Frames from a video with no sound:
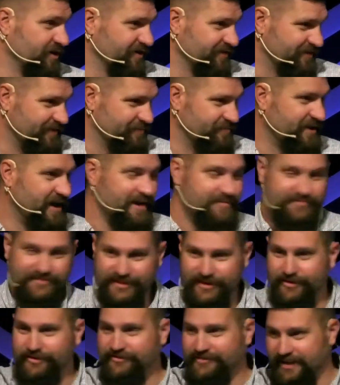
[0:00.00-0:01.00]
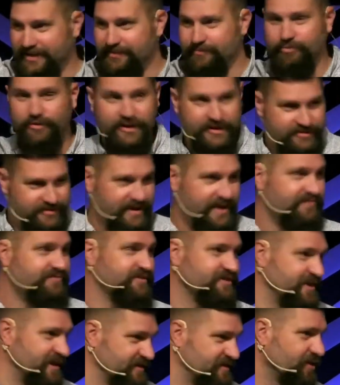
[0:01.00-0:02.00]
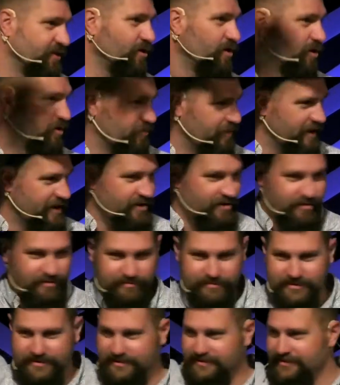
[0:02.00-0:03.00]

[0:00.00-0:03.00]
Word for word: sometimes on the other side of the bridge and have to take the long way home.